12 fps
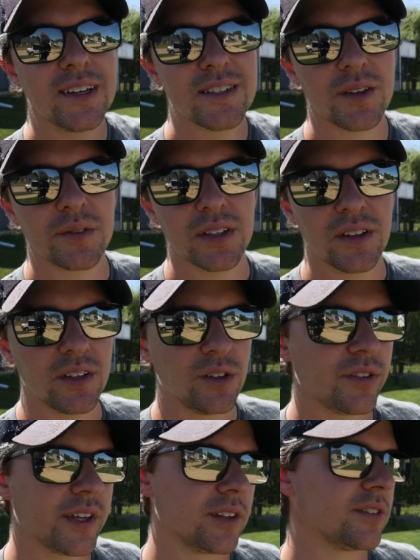some of the little
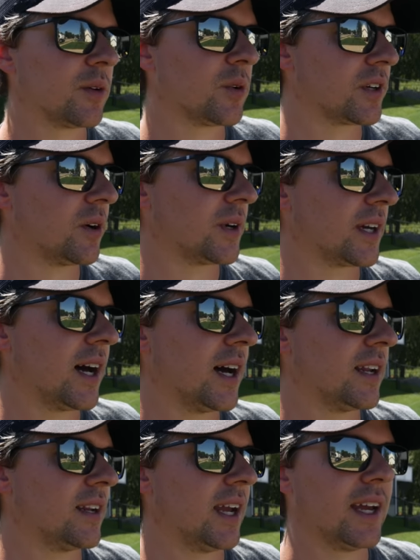things that were going
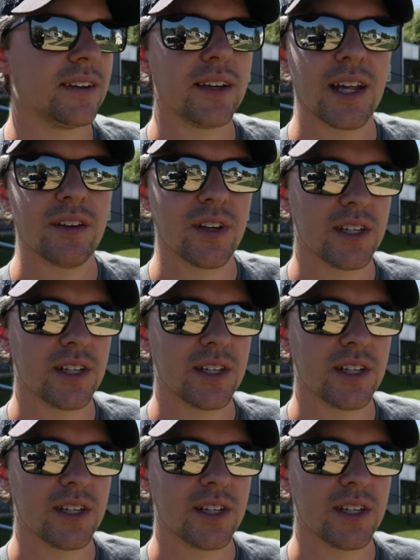on and kind of